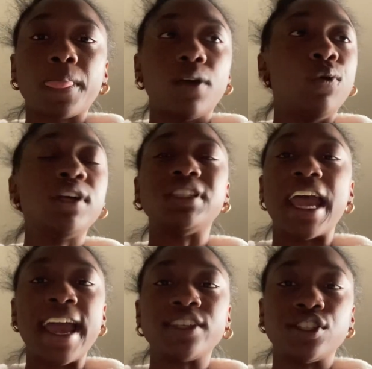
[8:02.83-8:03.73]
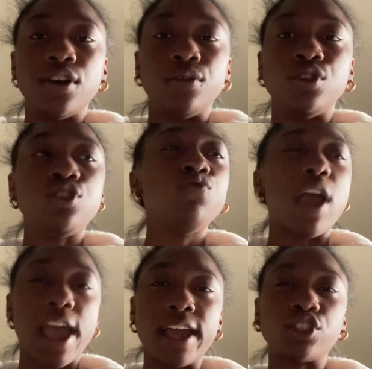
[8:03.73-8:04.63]
Where's the action though? Do you
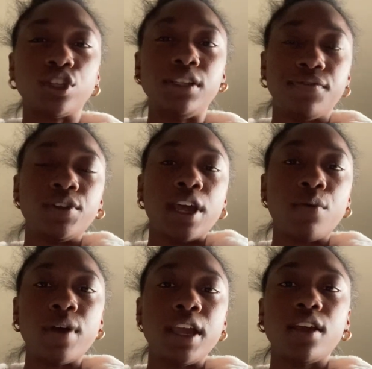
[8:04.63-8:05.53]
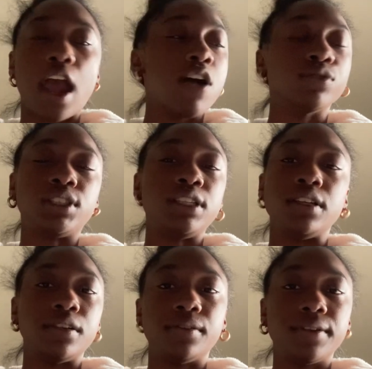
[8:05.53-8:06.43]
actually feel that way? I don't see it.